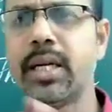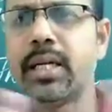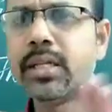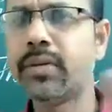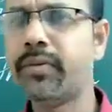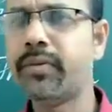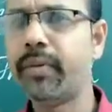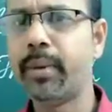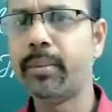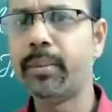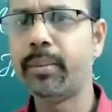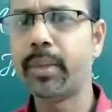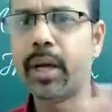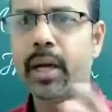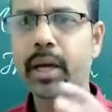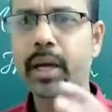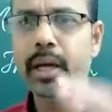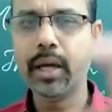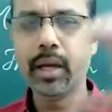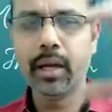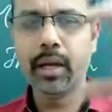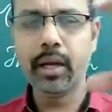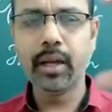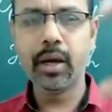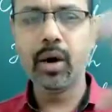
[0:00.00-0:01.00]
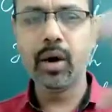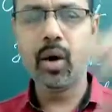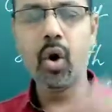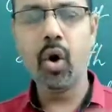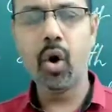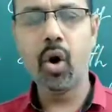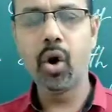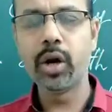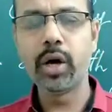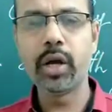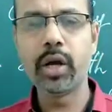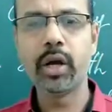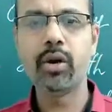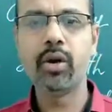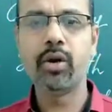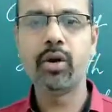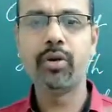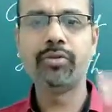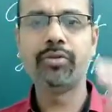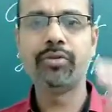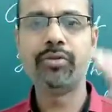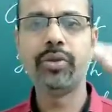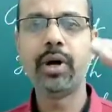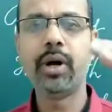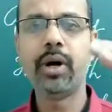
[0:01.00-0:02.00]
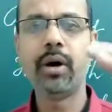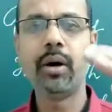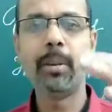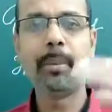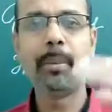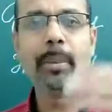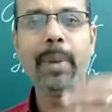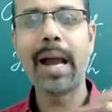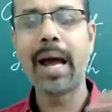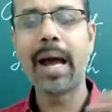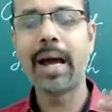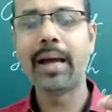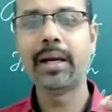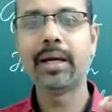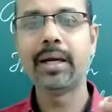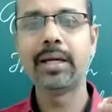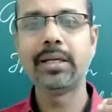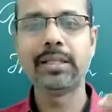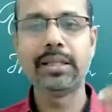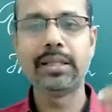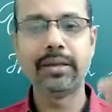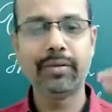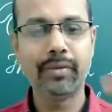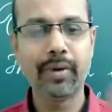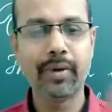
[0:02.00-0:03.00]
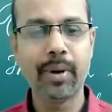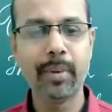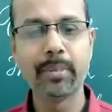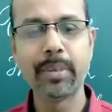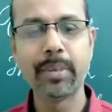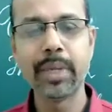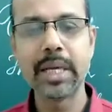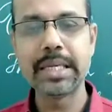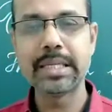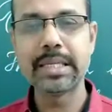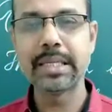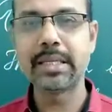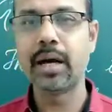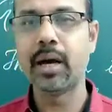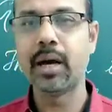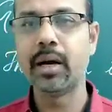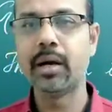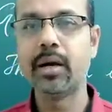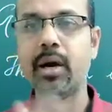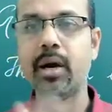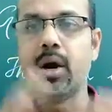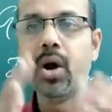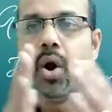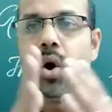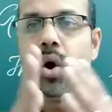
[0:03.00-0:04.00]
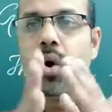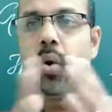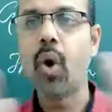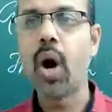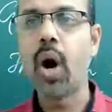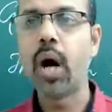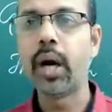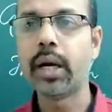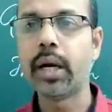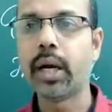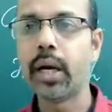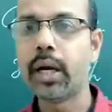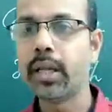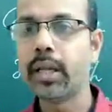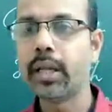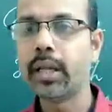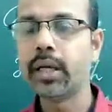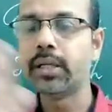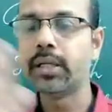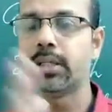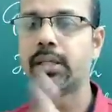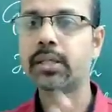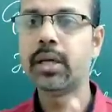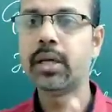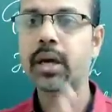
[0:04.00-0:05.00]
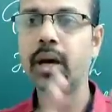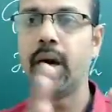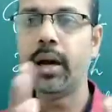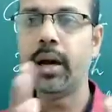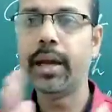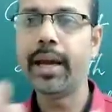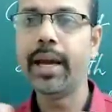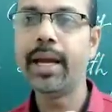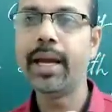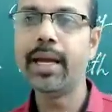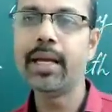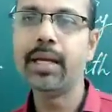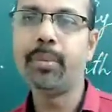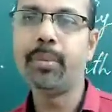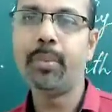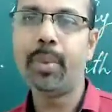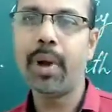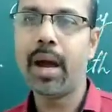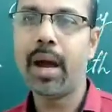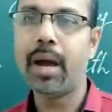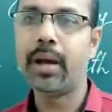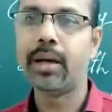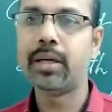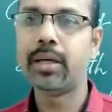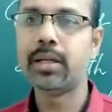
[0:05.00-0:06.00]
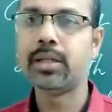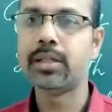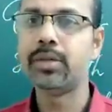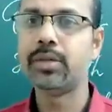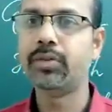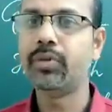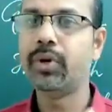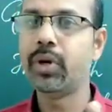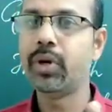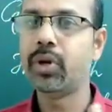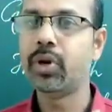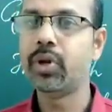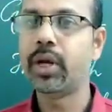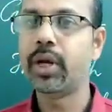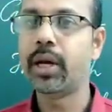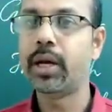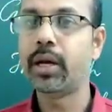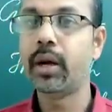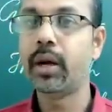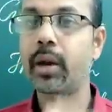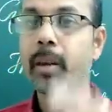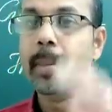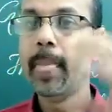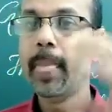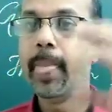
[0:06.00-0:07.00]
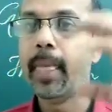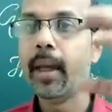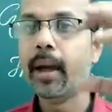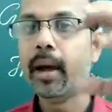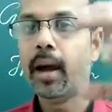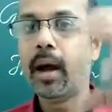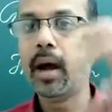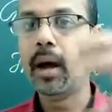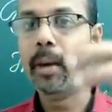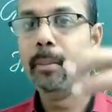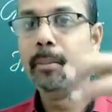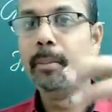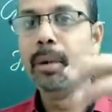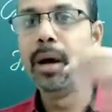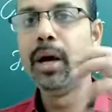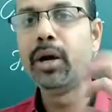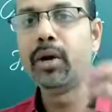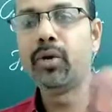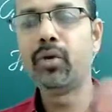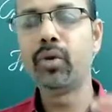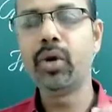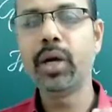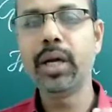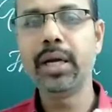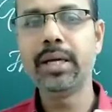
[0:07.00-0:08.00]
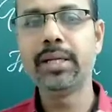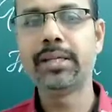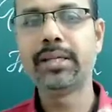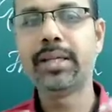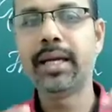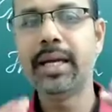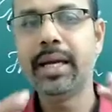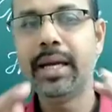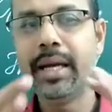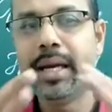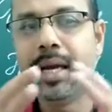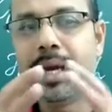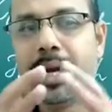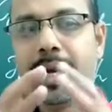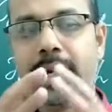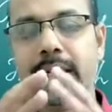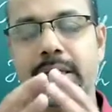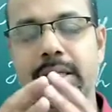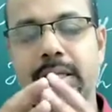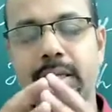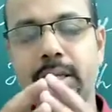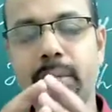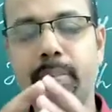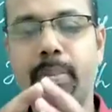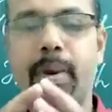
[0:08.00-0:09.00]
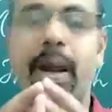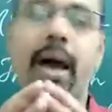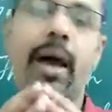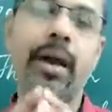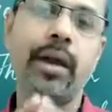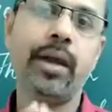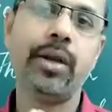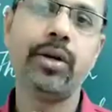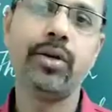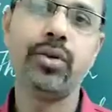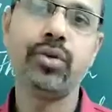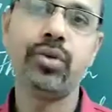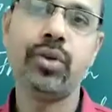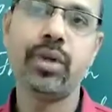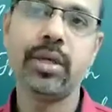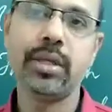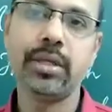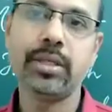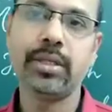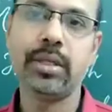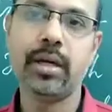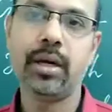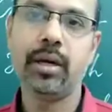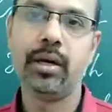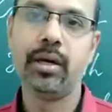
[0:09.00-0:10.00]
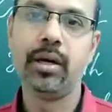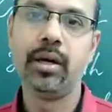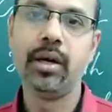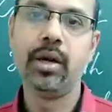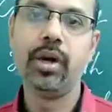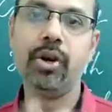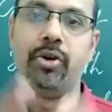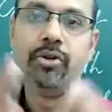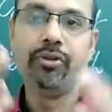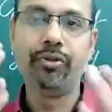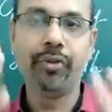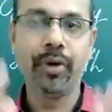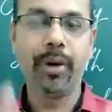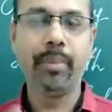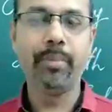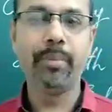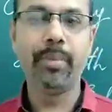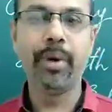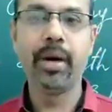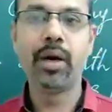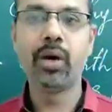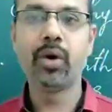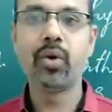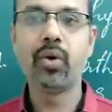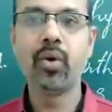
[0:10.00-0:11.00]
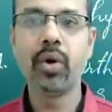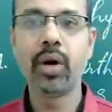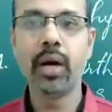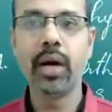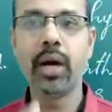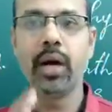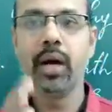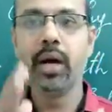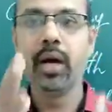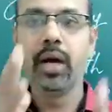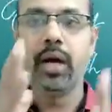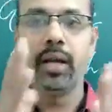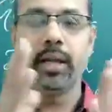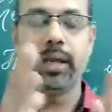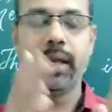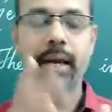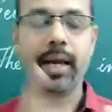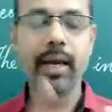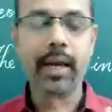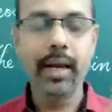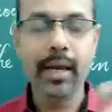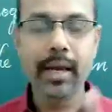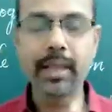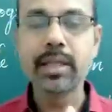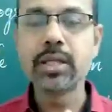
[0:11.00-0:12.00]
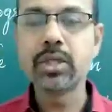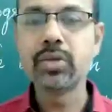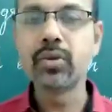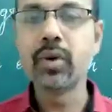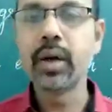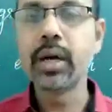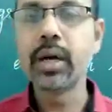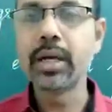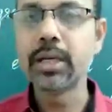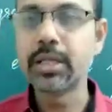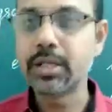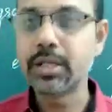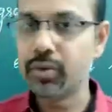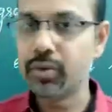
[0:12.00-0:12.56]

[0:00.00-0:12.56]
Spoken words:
from the in the order of the planets from the sun, what are these 8 planets? We know that Mercury is the nearest planet to the sun. From Mercury, the next one is